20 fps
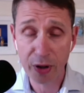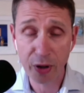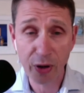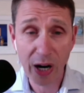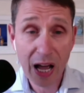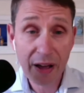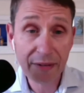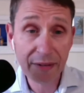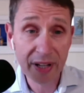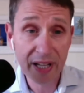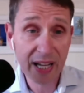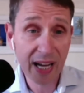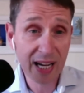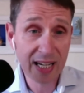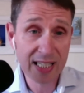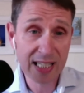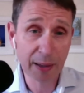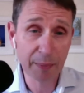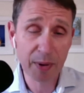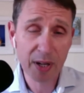your FE
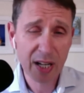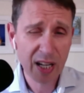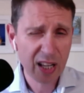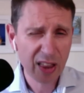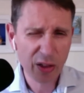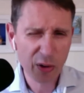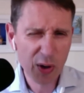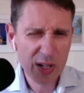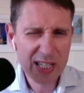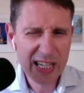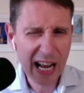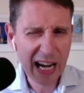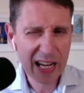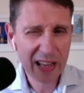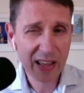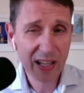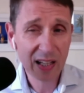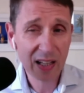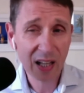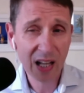exam. There isn't
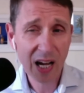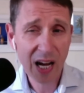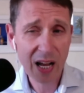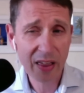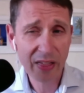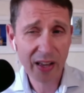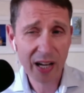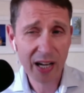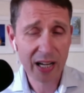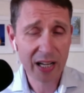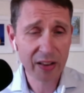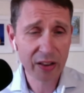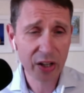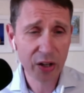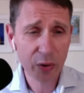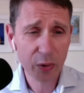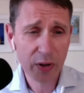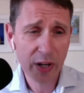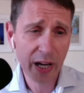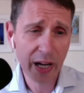anything like that in
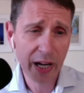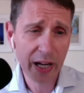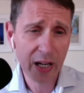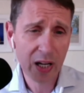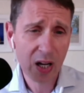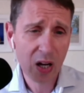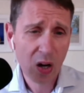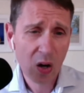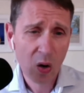the UK.